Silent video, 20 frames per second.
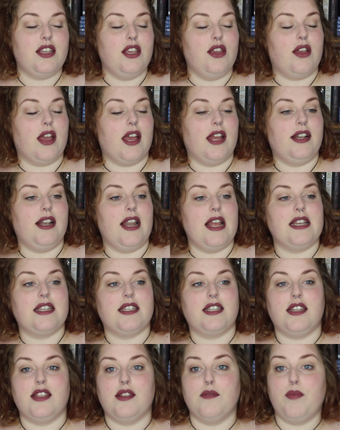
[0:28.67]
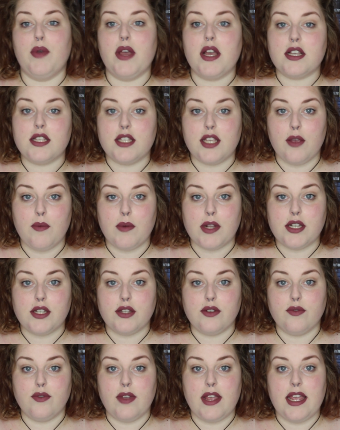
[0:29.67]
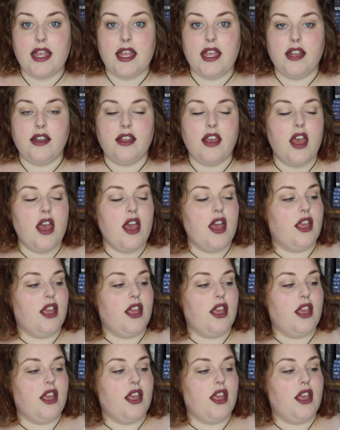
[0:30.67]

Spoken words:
you can list the books you want to read,